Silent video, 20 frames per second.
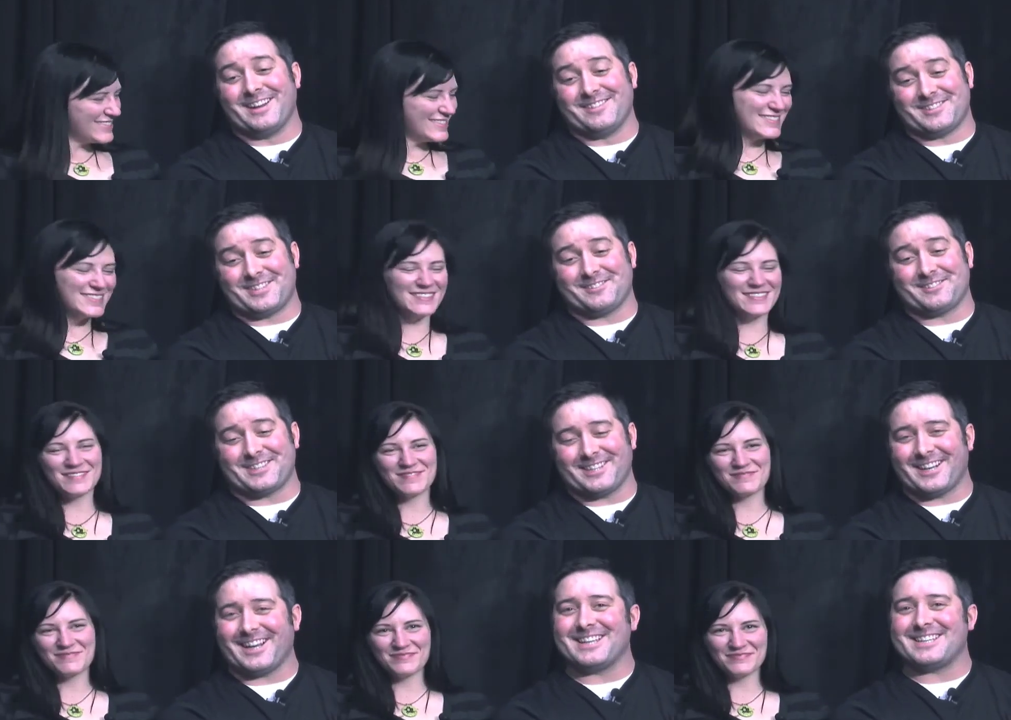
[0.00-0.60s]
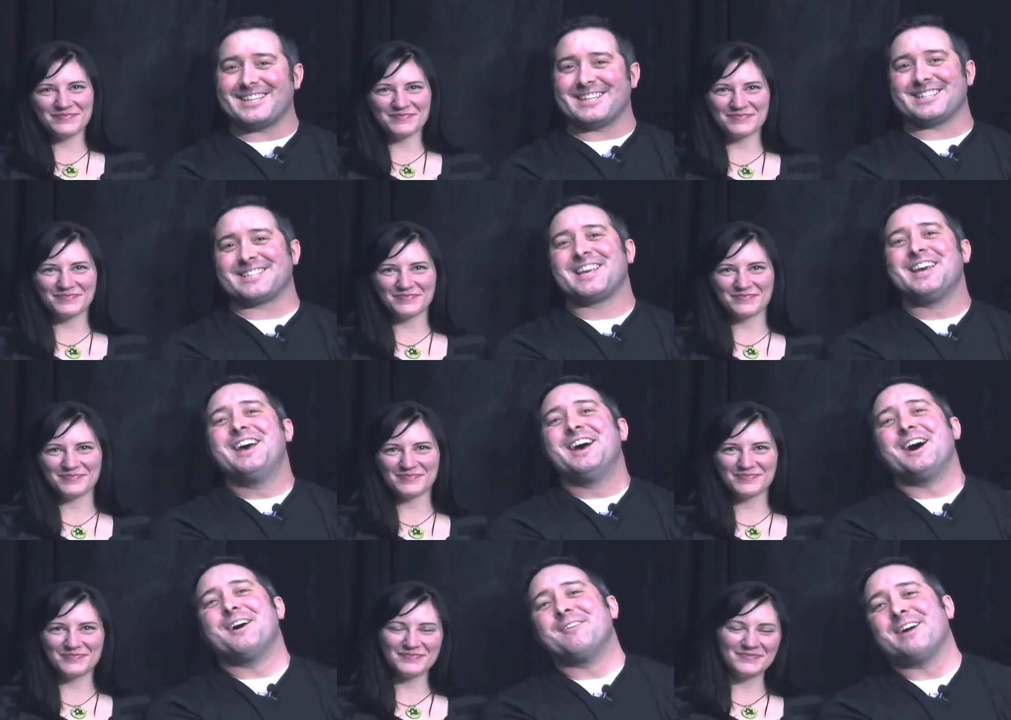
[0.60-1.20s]
Speaker 1: have some good ideas
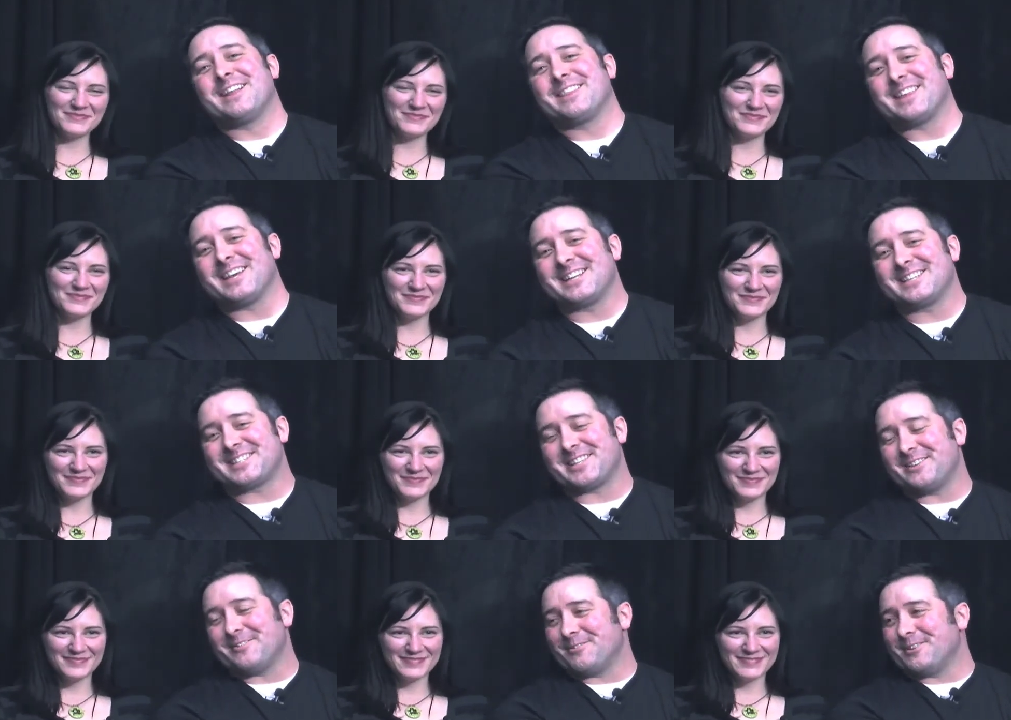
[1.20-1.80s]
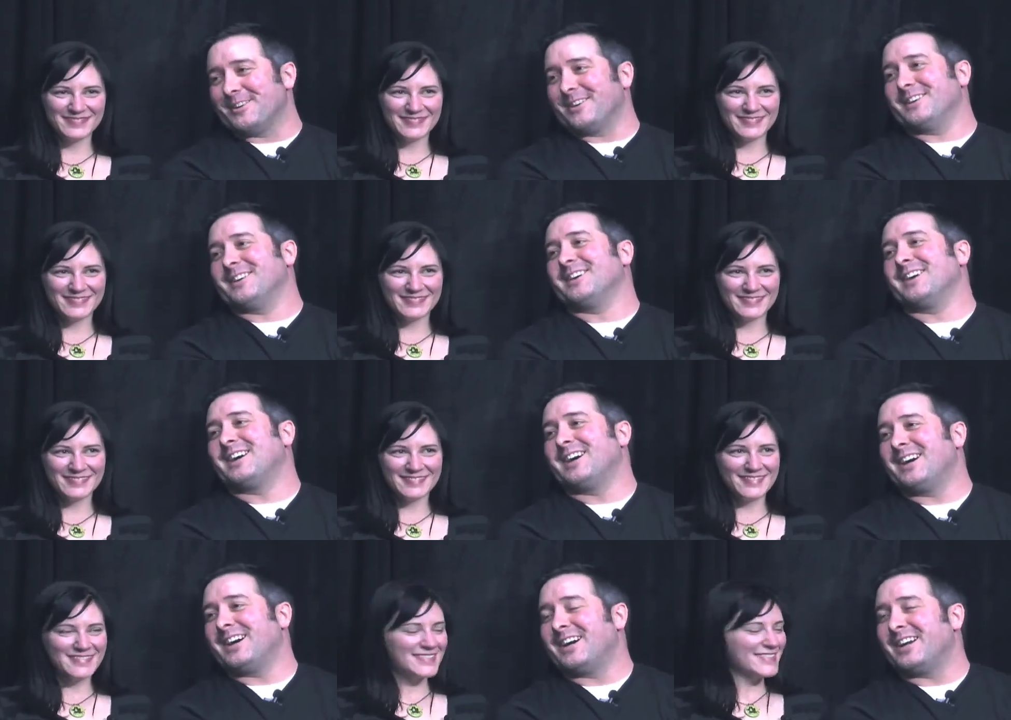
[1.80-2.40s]
about things that will
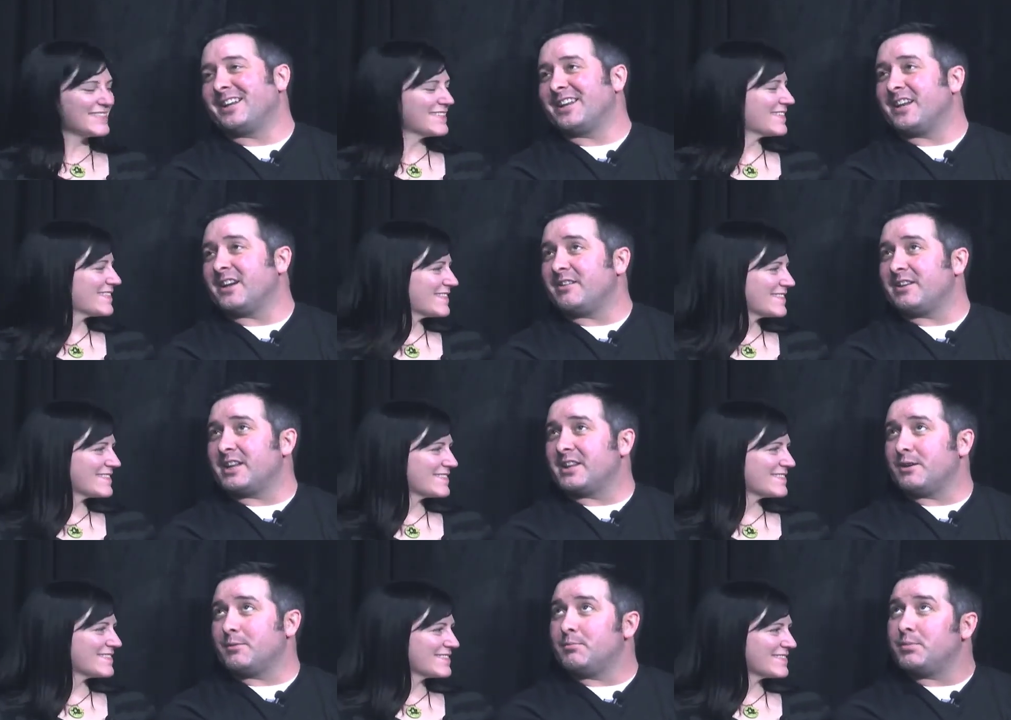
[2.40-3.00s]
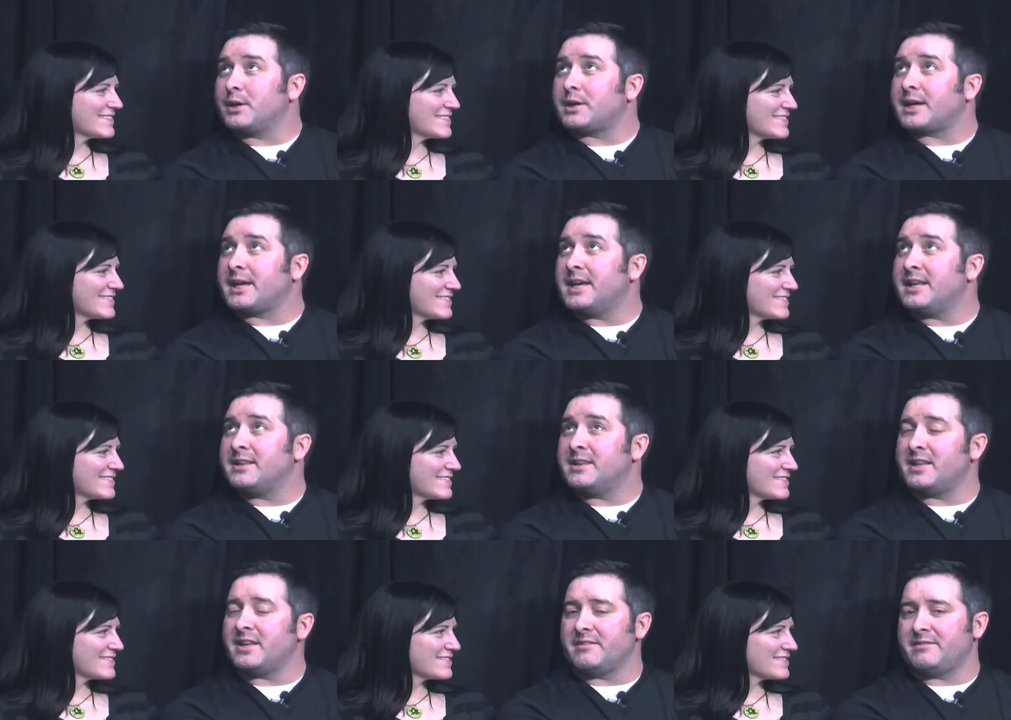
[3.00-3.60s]
uh, you know either
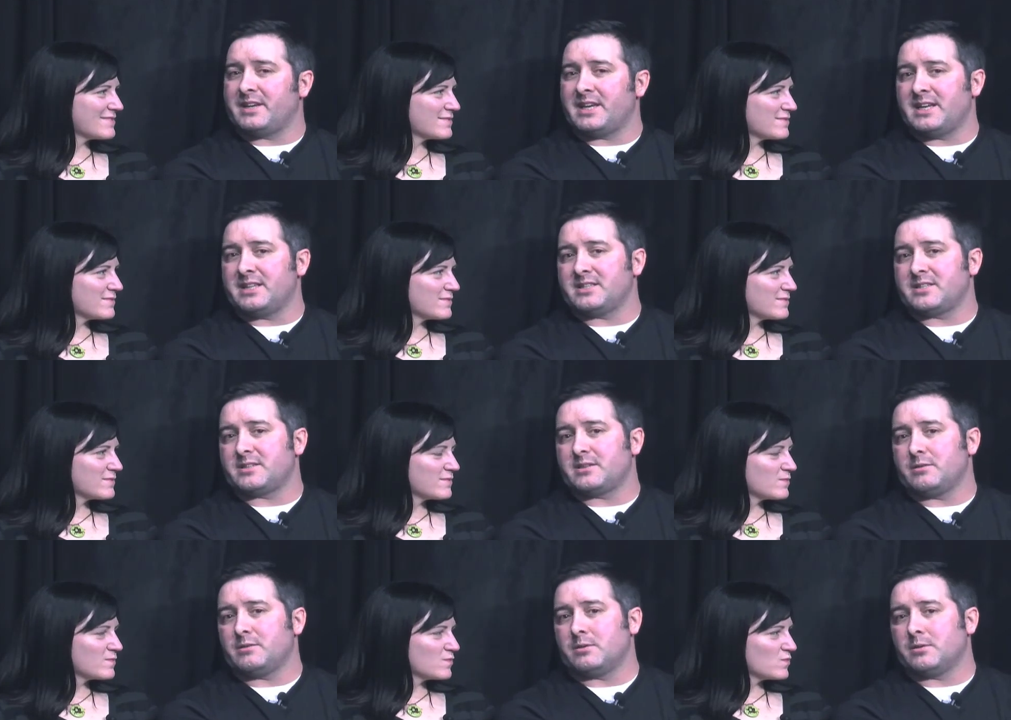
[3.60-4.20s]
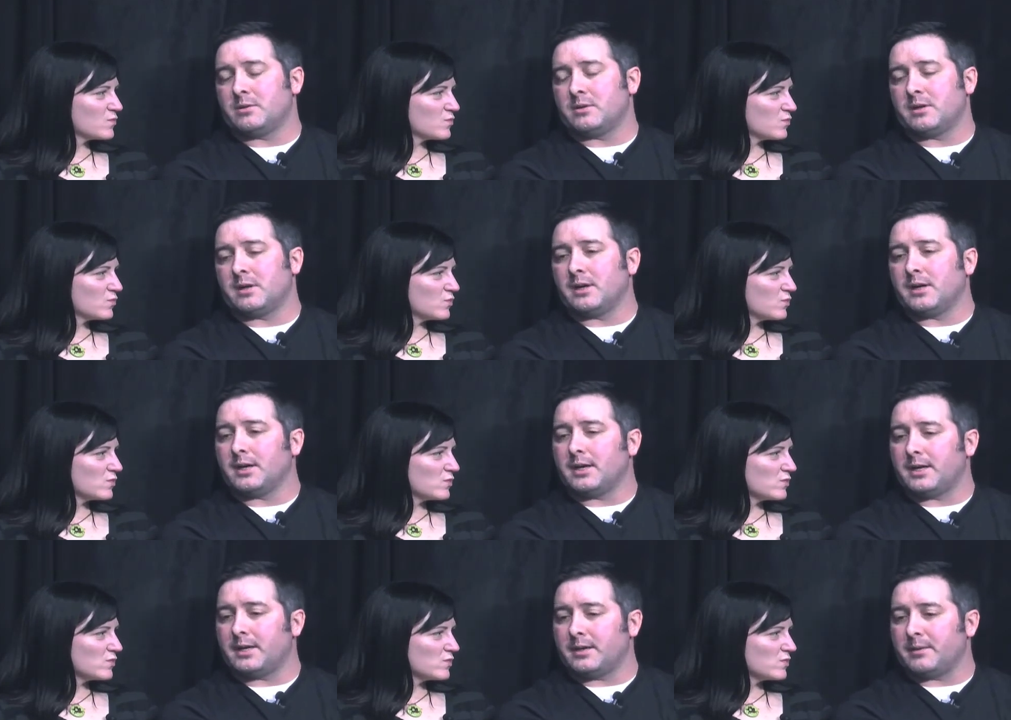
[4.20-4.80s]
bookend the event
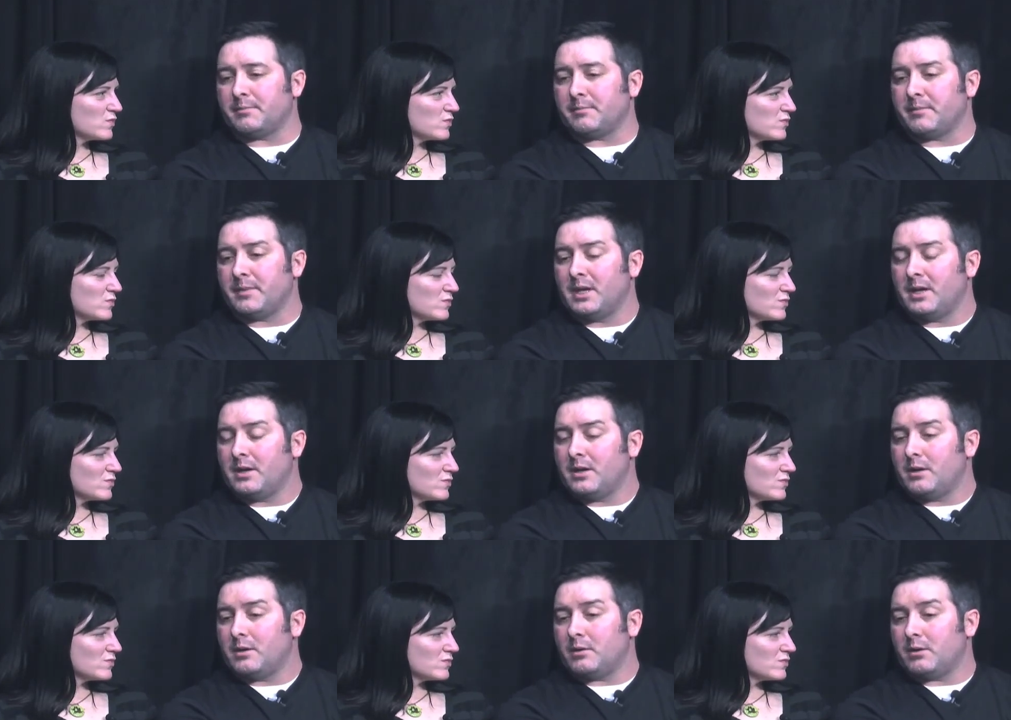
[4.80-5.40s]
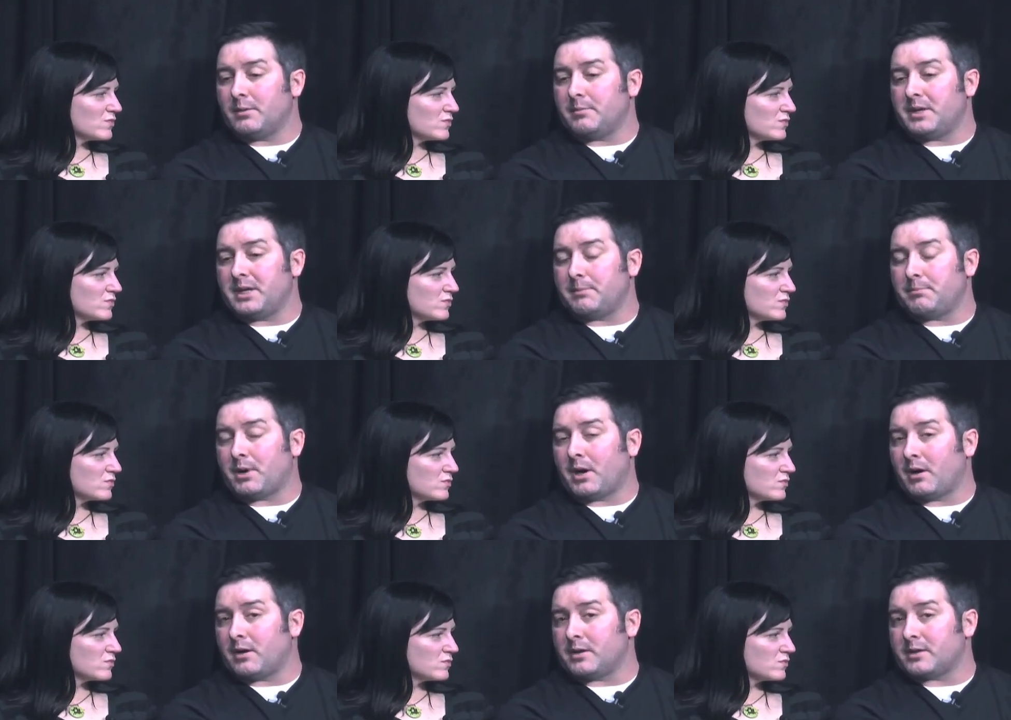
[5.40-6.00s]
or um, or be
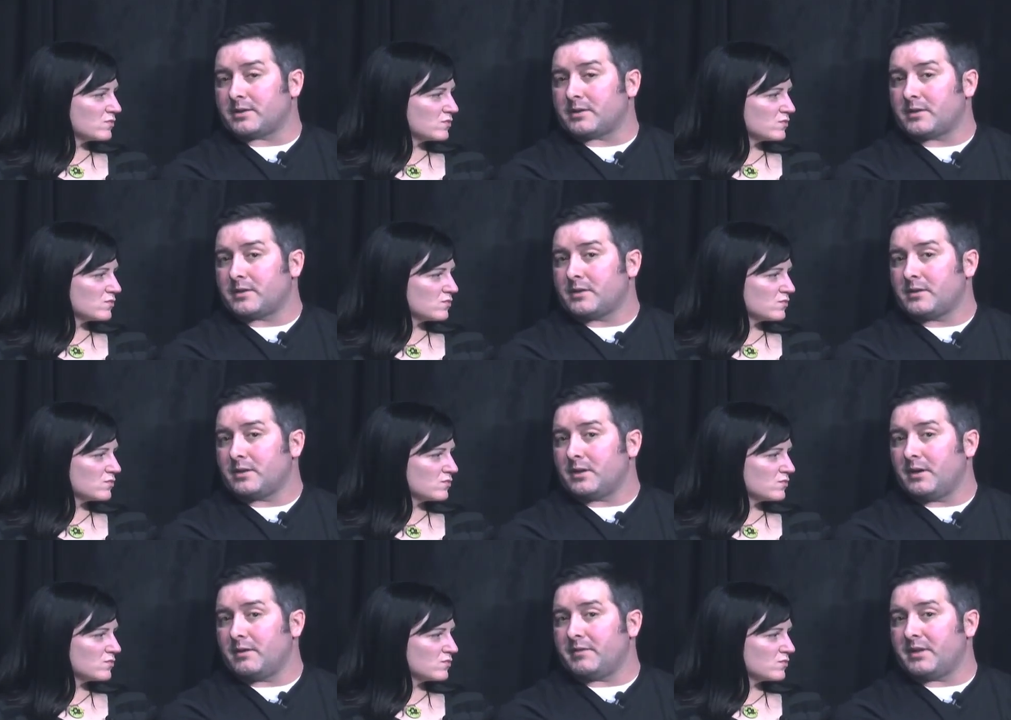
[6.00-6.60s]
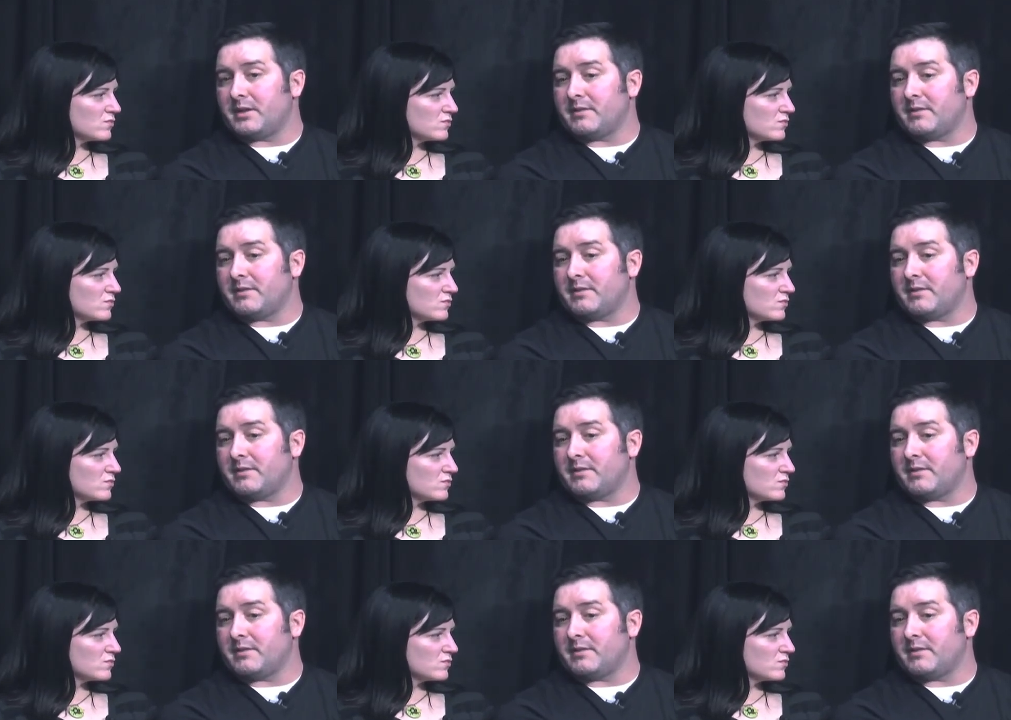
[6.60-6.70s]
part of the